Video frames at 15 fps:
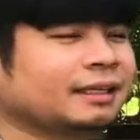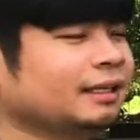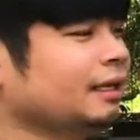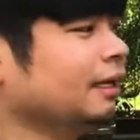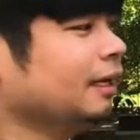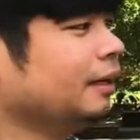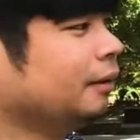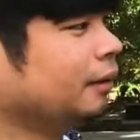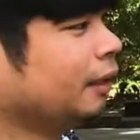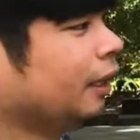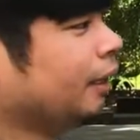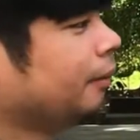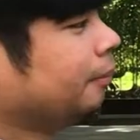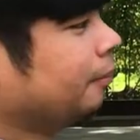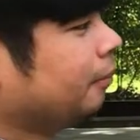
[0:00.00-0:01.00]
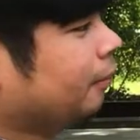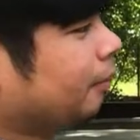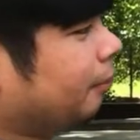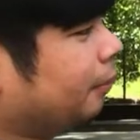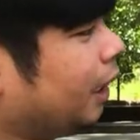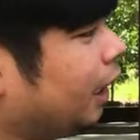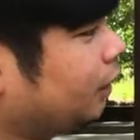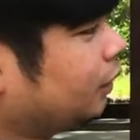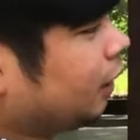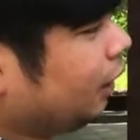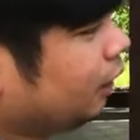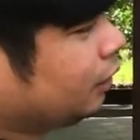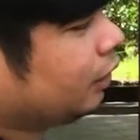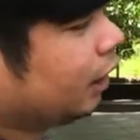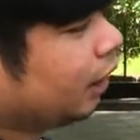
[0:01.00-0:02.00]
here. But
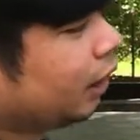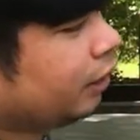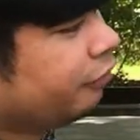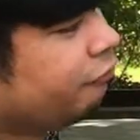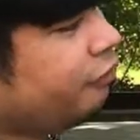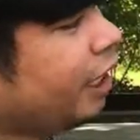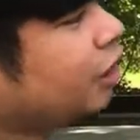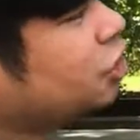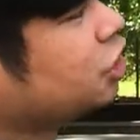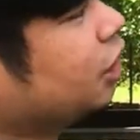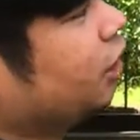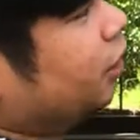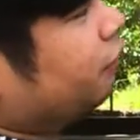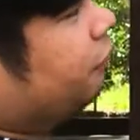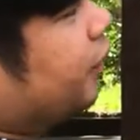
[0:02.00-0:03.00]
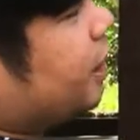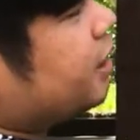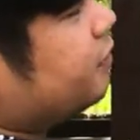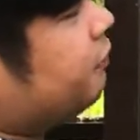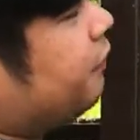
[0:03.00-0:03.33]
the reflection of this